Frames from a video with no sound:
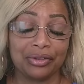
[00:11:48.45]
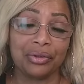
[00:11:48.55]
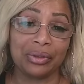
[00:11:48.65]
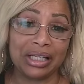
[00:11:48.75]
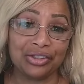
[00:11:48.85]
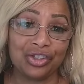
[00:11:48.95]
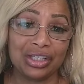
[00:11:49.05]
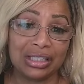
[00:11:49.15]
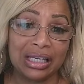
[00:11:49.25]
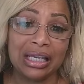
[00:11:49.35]
So let's
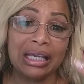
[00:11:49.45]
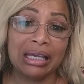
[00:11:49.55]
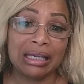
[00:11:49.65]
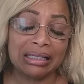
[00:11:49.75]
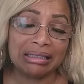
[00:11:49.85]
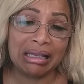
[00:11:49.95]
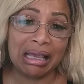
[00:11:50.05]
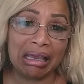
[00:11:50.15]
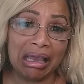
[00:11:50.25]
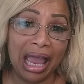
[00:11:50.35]
just
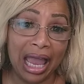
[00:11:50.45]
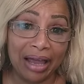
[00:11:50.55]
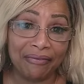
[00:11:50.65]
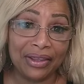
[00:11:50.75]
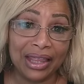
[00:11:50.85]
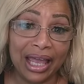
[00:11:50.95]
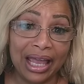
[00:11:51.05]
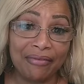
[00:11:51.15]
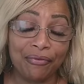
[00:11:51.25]
say half of that